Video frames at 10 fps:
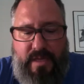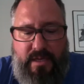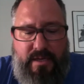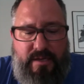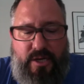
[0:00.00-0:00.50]

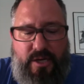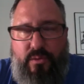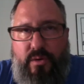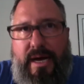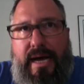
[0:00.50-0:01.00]

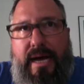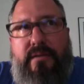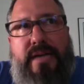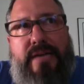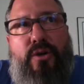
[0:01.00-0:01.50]
So,
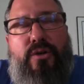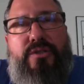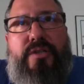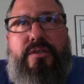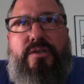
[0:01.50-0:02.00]
Dr.
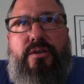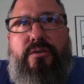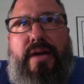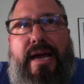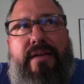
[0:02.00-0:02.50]
Olson, so you and
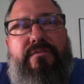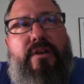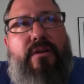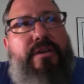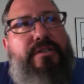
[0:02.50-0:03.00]
I have
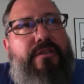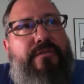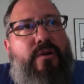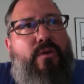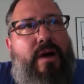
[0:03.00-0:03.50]
known each other for
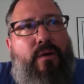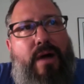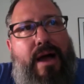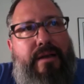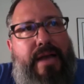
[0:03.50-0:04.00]
quite a
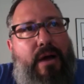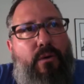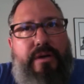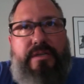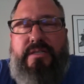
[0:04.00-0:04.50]
while now,
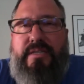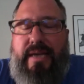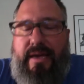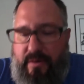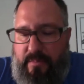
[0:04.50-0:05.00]
worked
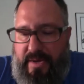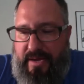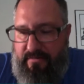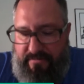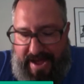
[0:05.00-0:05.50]
together a bit
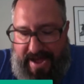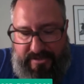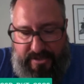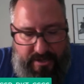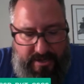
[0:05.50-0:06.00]
in
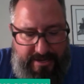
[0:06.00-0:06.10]
FAKTR.